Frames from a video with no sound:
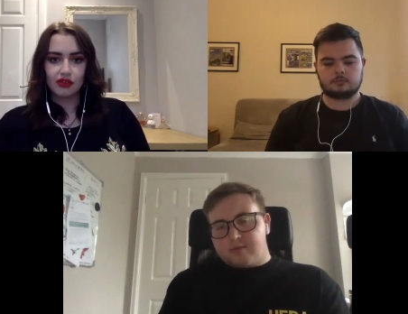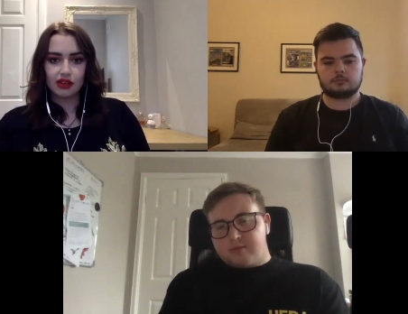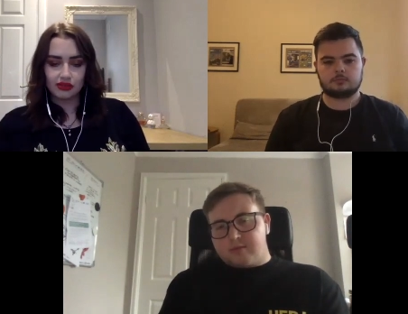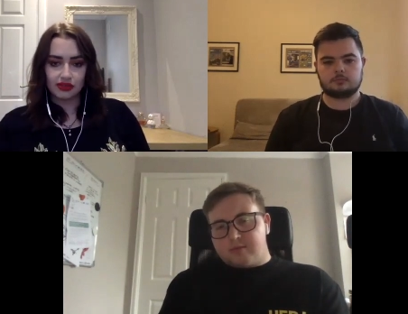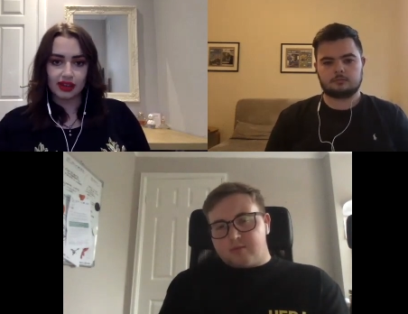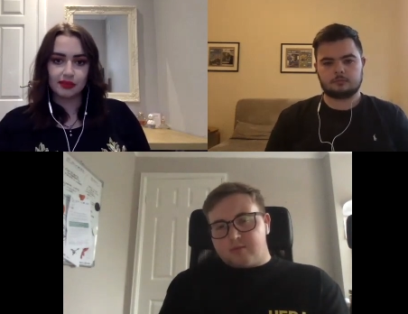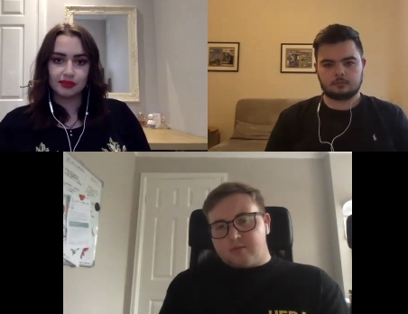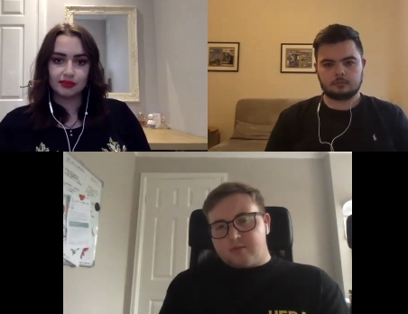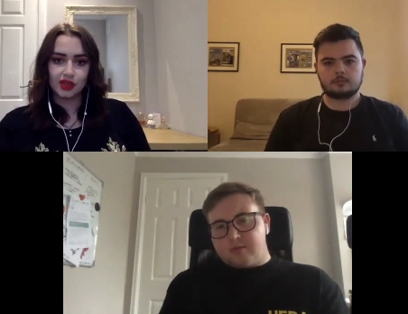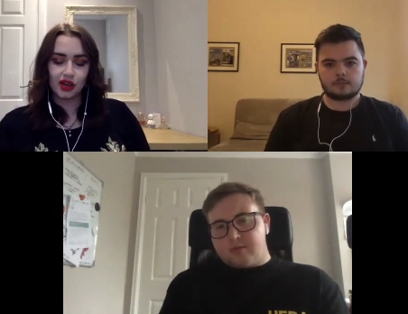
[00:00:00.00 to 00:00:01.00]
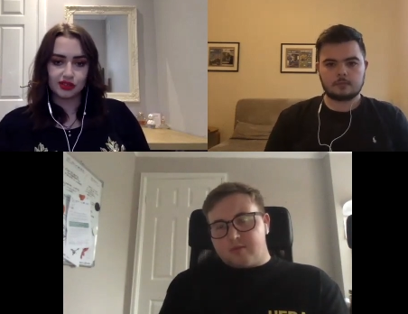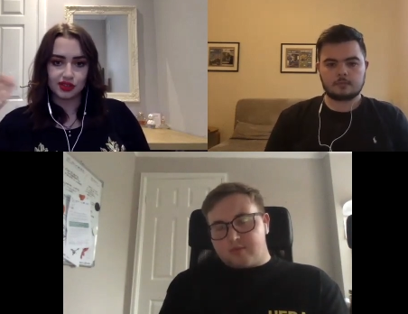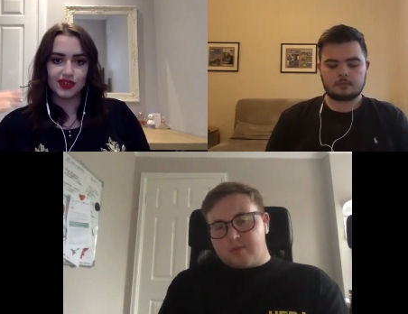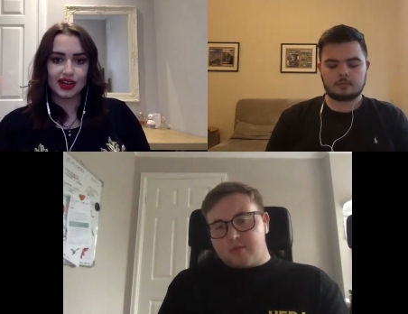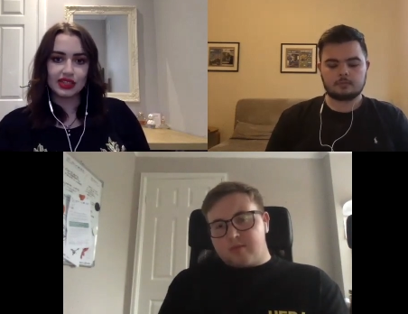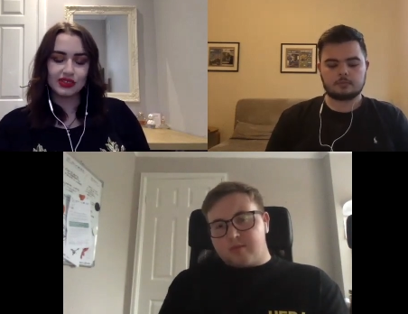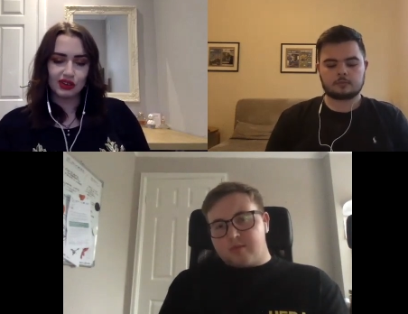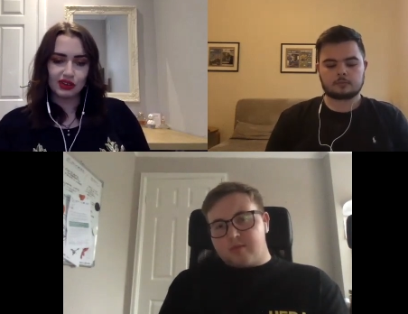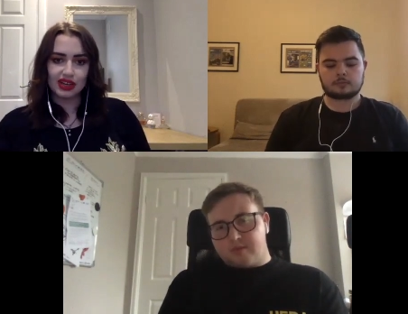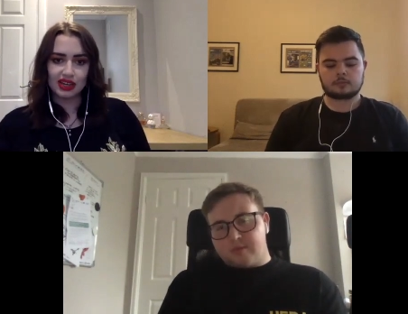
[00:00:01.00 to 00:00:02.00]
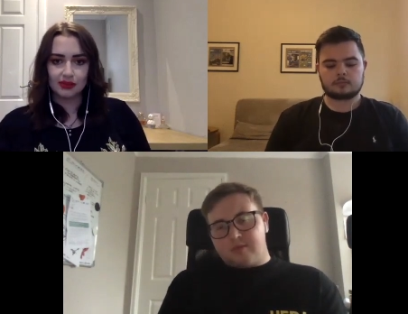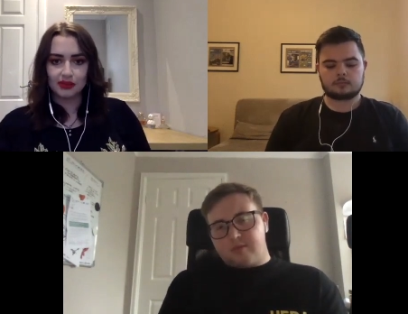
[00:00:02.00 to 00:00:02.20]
Speaker 1: rid of him after the fans vote him